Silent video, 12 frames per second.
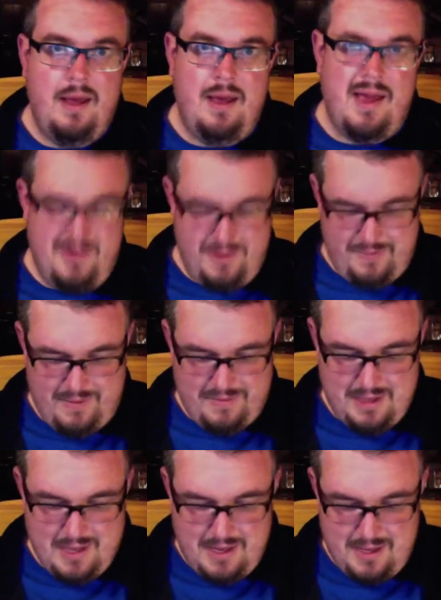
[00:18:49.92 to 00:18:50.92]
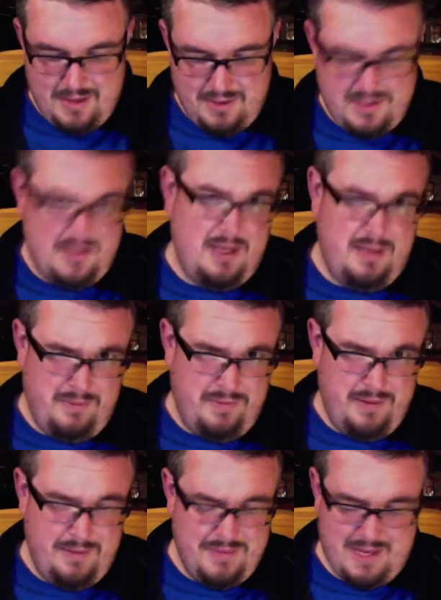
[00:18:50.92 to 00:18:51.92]
I don't know if I've seen any of the Resident Evil
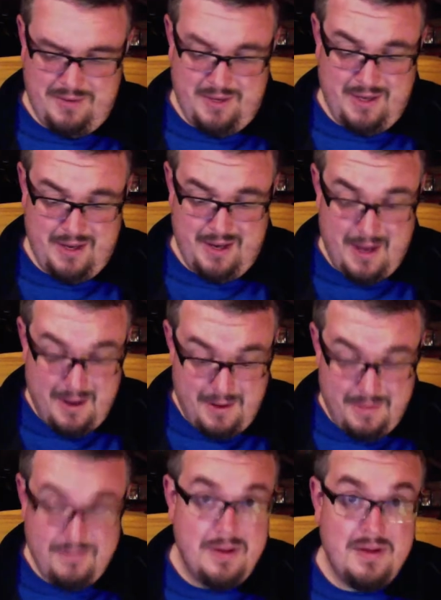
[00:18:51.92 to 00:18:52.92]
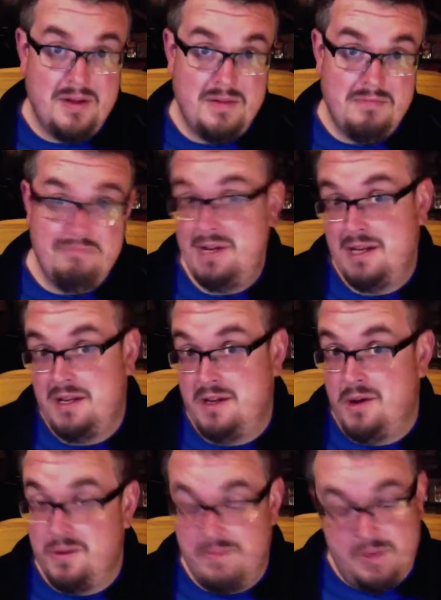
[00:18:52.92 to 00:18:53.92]
films. I don't think I have. Mila
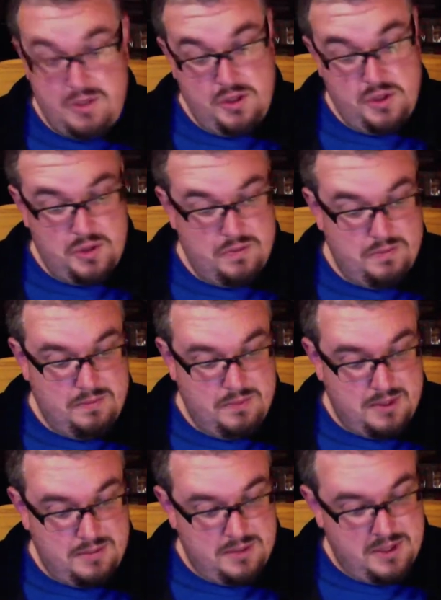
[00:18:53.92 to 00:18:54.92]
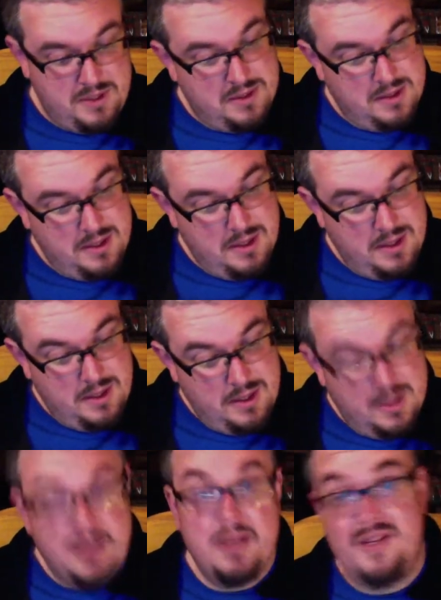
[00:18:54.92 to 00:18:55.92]
Jovovich, you know, she's
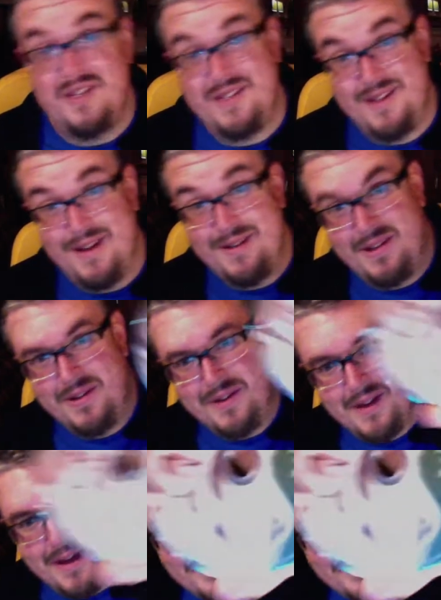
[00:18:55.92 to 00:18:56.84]
nice to look at.